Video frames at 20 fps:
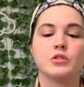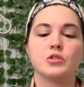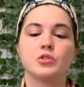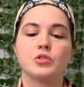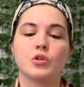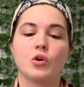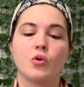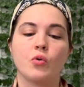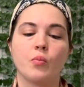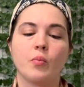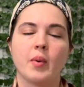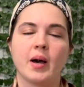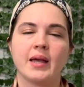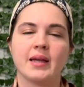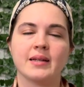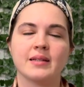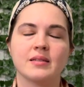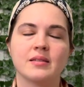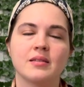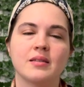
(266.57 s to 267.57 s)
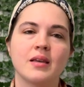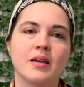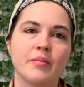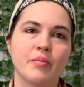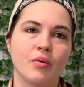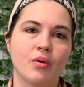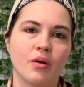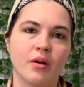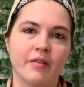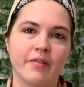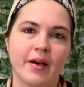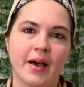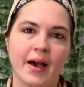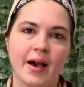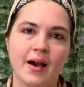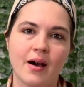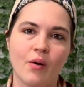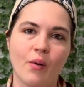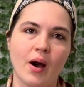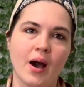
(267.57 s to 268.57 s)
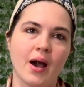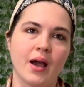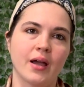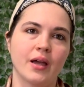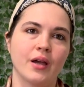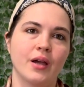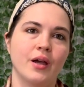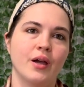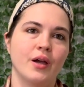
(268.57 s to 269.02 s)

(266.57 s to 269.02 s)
So my example of how I